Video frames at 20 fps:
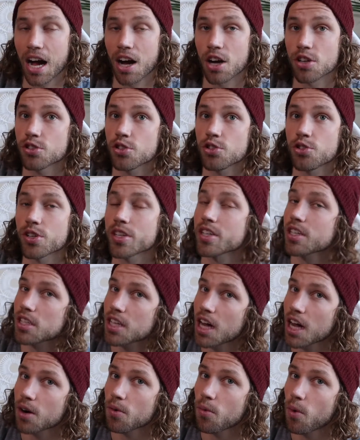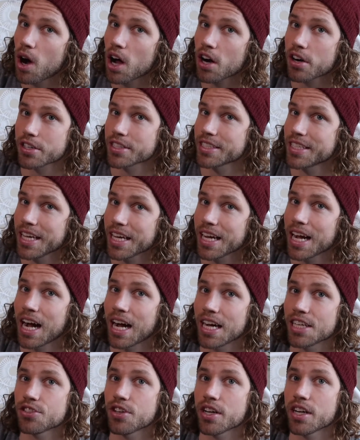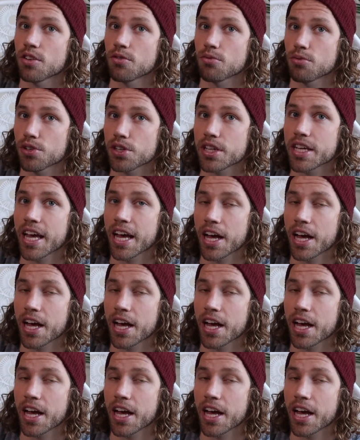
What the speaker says: I also drink a lot of water. Staying hydrated really